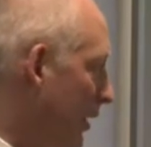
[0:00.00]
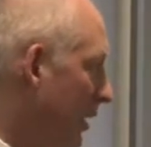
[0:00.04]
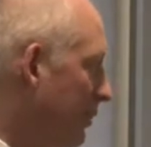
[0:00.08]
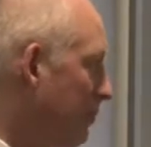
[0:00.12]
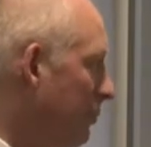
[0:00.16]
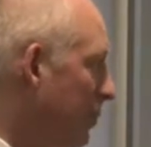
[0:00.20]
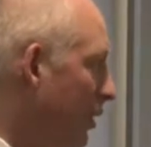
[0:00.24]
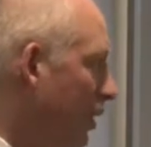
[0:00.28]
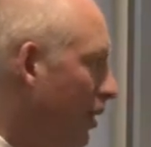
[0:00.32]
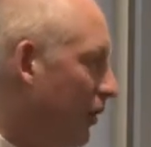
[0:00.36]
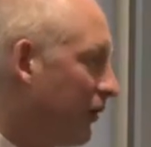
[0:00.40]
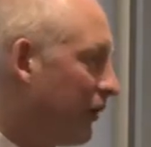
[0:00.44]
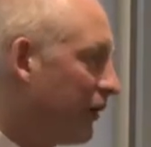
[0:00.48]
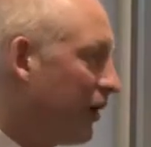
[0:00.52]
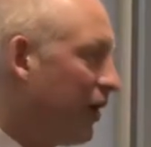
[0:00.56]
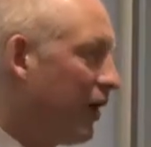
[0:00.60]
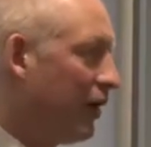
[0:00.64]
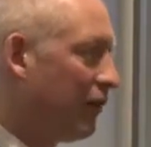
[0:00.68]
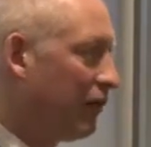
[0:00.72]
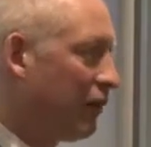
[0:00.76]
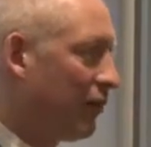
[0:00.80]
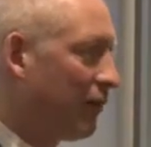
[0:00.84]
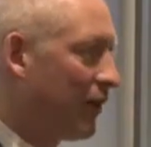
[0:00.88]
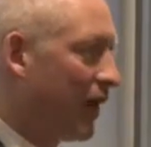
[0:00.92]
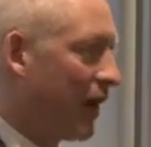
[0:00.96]
path
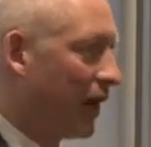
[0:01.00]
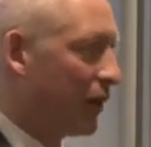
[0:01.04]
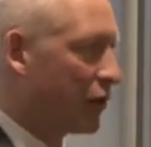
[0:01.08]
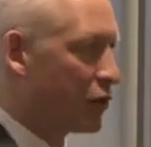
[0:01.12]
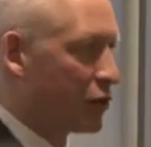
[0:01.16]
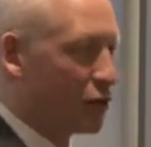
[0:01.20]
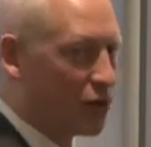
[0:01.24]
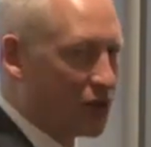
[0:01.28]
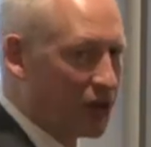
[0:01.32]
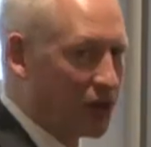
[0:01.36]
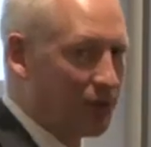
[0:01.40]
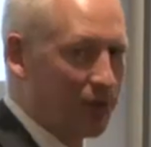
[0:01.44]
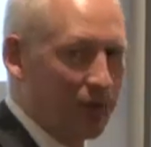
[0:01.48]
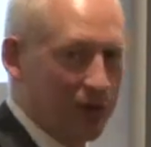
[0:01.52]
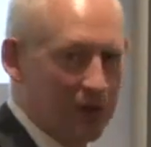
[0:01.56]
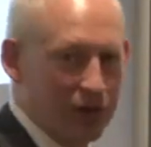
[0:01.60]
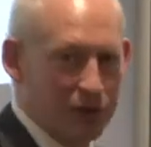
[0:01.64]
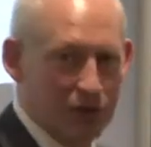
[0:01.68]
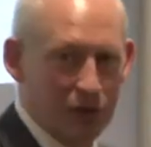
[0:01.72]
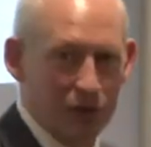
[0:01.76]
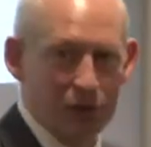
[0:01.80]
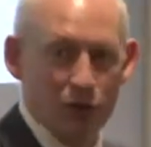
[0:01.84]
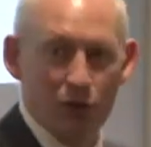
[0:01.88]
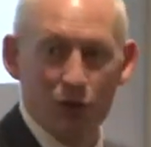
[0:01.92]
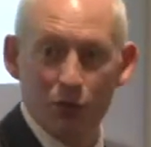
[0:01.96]
from the electricity
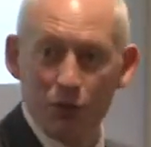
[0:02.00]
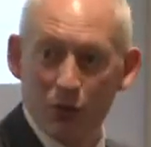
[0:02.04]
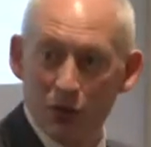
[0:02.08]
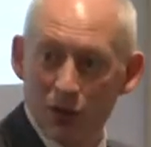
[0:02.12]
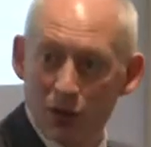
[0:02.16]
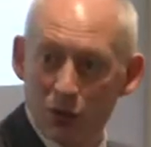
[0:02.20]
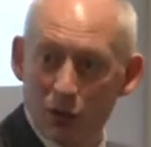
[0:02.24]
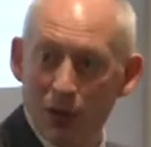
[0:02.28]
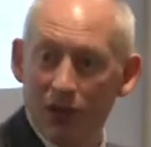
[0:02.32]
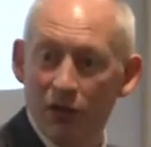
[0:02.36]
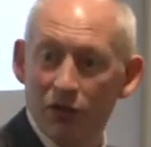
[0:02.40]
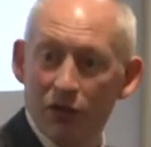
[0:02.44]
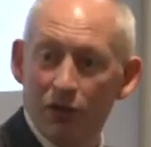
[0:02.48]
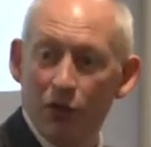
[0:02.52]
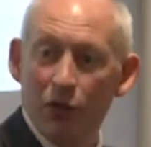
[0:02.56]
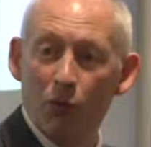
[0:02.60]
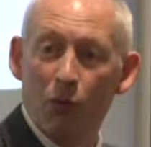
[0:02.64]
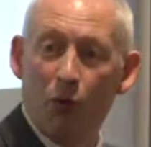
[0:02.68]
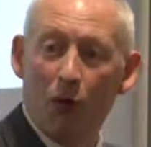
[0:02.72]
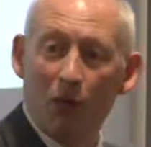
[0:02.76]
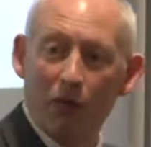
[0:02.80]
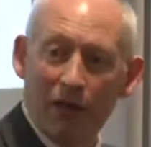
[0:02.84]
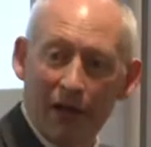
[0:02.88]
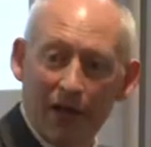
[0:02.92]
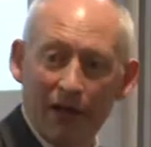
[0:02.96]
ministry to agree to do
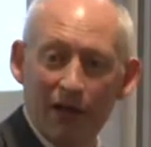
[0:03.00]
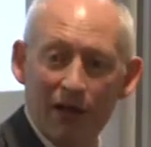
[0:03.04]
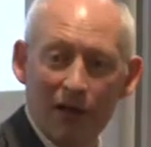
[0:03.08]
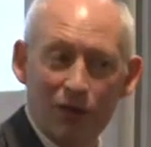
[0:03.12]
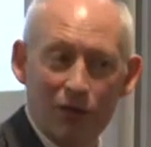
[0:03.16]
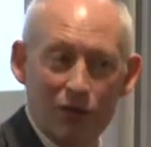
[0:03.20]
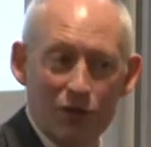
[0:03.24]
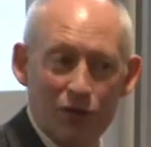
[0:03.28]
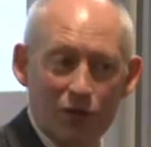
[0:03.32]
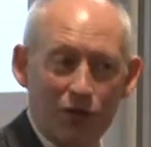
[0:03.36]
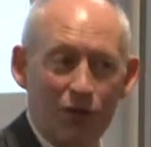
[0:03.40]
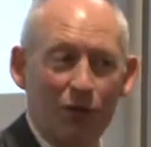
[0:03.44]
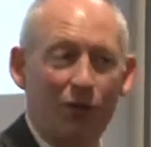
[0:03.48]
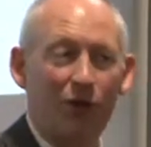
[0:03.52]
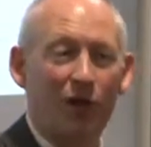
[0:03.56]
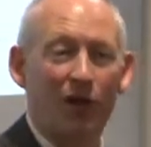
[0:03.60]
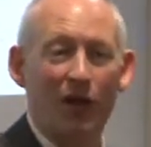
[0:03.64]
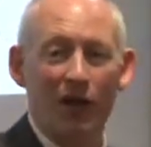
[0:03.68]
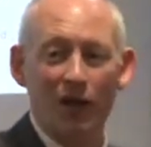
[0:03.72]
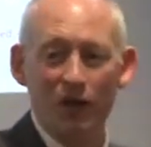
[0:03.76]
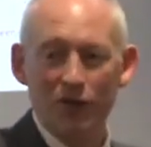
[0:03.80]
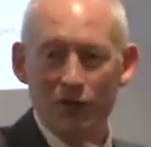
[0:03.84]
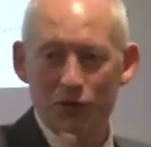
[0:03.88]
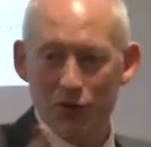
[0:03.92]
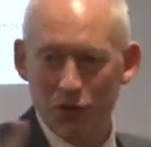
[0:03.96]
what they need to do
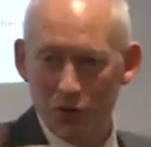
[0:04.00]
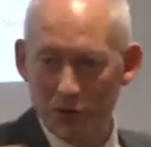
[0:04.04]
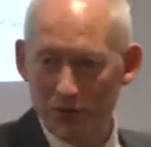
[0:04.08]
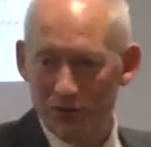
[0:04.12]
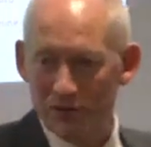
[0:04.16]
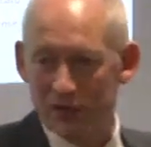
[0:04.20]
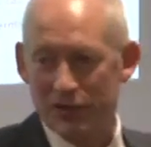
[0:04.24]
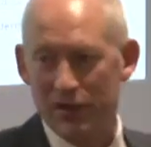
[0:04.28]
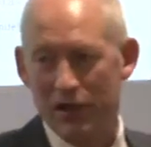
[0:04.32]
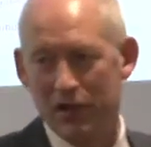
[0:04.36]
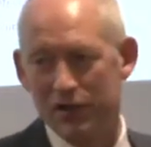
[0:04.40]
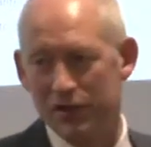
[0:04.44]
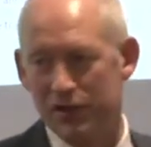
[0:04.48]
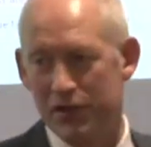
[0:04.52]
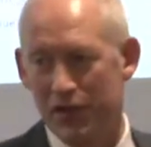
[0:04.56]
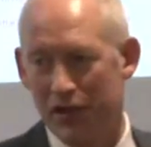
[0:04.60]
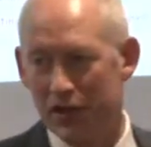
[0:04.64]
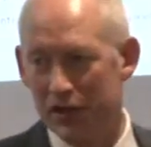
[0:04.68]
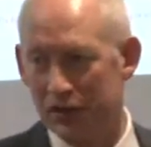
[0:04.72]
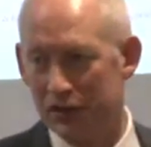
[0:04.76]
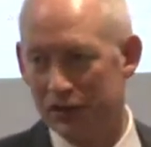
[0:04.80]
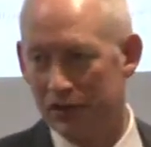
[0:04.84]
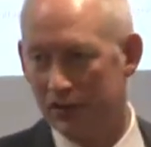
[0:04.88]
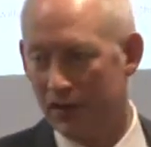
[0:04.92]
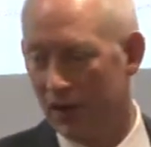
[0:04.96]
to
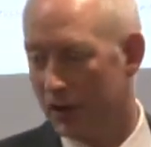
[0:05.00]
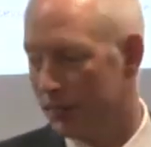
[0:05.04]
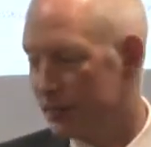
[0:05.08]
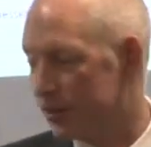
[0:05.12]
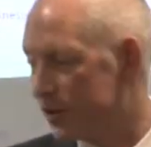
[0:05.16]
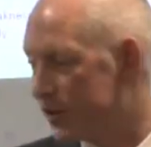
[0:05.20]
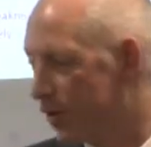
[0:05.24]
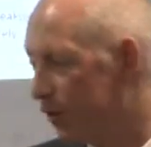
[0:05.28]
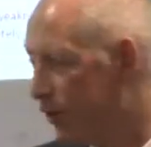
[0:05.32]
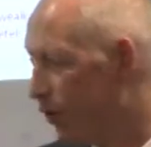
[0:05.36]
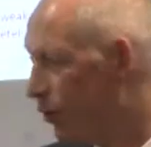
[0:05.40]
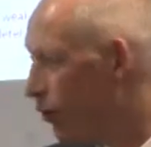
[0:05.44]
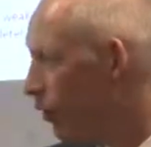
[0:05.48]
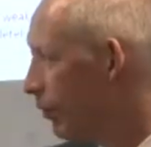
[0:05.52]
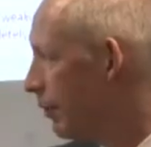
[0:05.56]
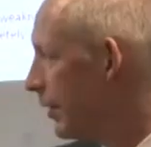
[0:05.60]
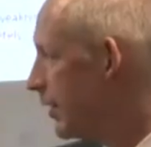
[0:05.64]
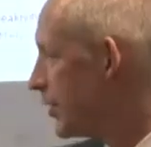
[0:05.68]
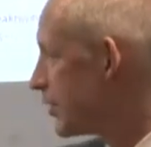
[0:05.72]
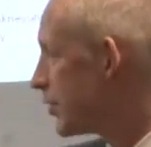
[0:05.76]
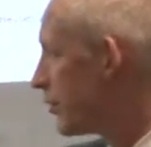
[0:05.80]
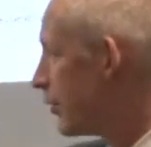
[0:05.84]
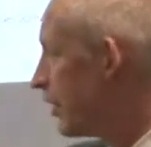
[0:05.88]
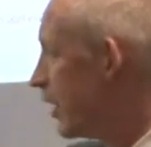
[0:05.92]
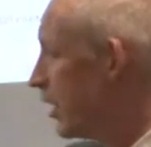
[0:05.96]
facilitate developments in the oil
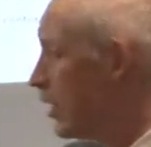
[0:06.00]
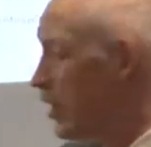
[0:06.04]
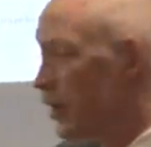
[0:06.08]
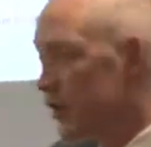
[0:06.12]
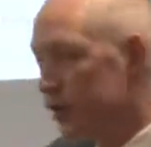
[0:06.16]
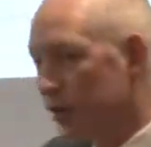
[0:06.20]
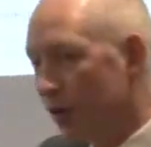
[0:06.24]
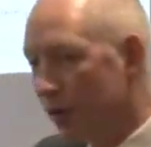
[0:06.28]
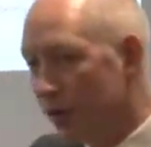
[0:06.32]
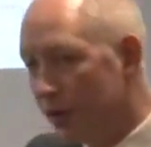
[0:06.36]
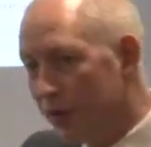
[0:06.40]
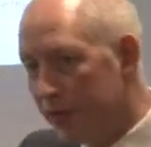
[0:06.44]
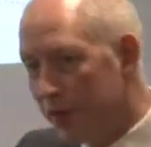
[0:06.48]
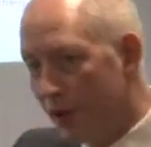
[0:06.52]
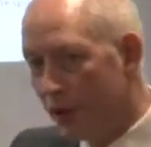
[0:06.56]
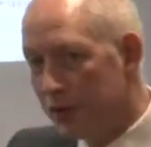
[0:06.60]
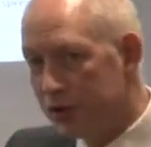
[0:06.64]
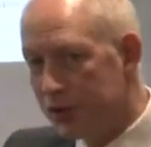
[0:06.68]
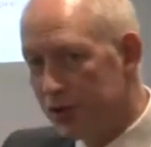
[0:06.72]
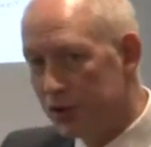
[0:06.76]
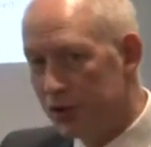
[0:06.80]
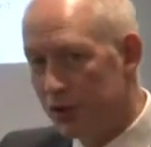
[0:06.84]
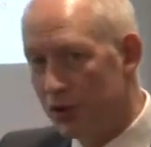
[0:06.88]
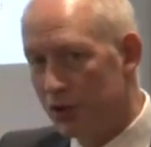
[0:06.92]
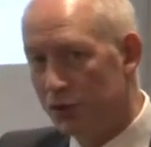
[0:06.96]
ministry. So there are
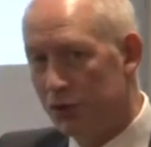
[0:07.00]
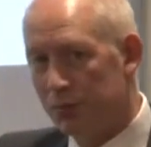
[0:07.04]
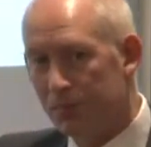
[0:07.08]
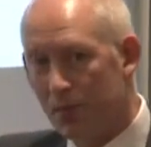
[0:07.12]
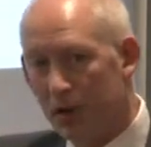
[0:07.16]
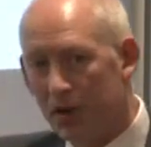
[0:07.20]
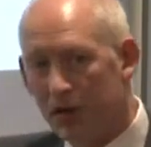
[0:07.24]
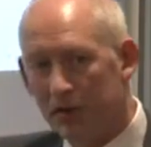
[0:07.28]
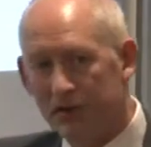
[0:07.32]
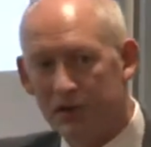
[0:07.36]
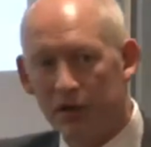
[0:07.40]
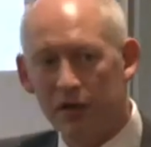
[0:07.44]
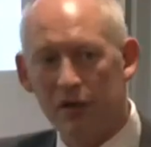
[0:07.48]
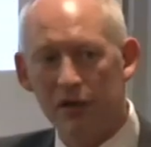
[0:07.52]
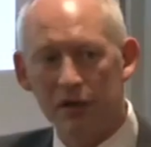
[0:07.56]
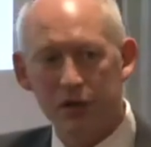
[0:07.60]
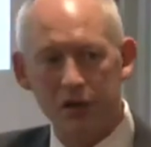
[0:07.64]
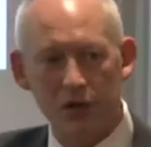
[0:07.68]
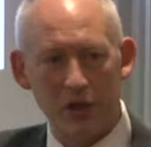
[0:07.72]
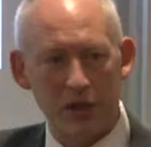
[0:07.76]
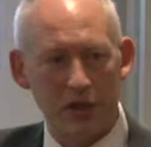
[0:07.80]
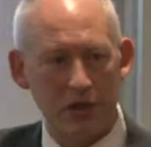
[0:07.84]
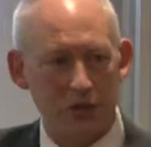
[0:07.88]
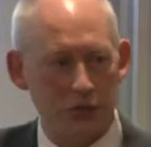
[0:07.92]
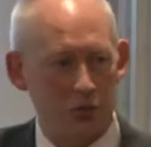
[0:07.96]
those issues. But I think
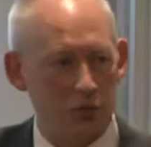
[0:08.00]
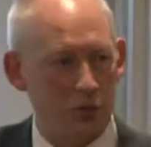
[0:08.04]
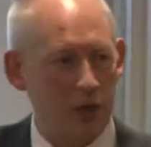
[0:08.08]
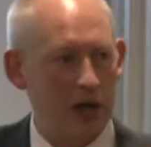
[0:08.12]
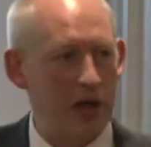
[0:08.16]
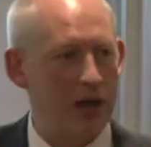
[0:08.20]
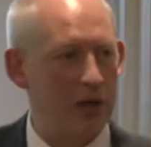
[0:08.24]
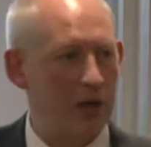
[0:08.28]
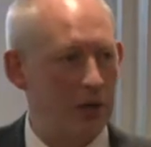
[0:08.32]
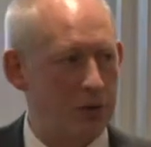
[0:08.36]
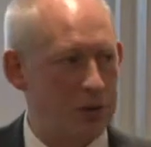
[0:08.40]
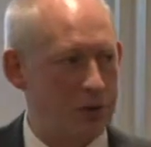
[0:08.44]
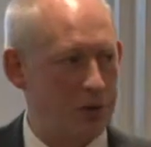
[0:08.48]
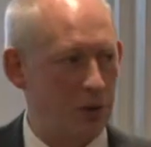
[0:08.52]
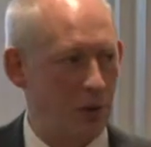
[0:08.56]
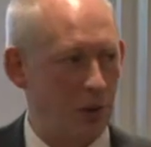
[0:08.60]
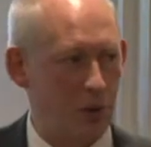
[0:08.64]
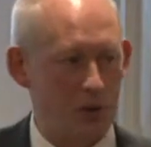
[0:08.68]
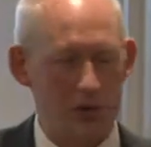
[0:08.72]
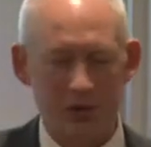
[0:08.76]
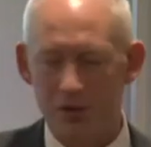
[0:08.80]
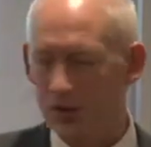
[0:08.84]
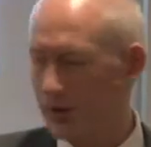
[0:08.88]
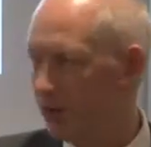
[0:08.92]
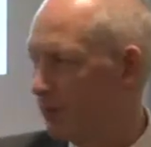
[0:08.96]
it's really also a
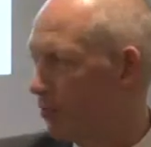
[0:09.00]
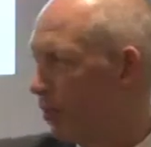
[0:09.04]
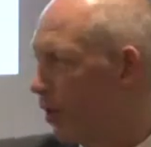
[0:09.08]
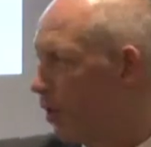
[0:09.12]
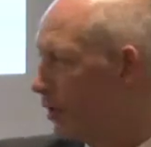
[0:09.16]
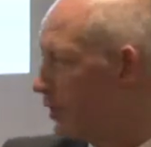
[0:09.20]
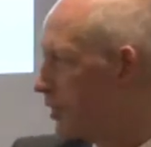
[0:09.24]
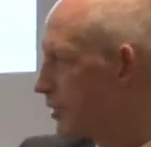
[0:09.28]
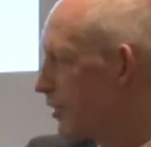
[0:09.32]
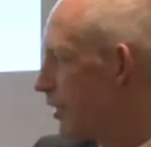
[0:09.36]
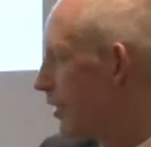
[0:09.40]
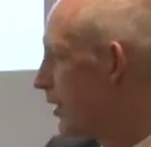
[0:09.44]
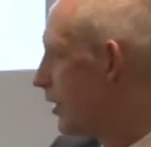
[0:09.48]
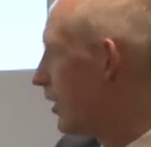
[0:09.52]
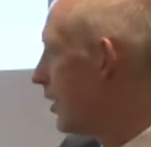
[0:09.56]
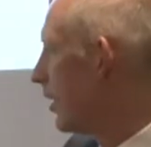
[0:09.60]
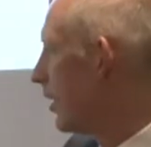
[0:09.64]
question of policy.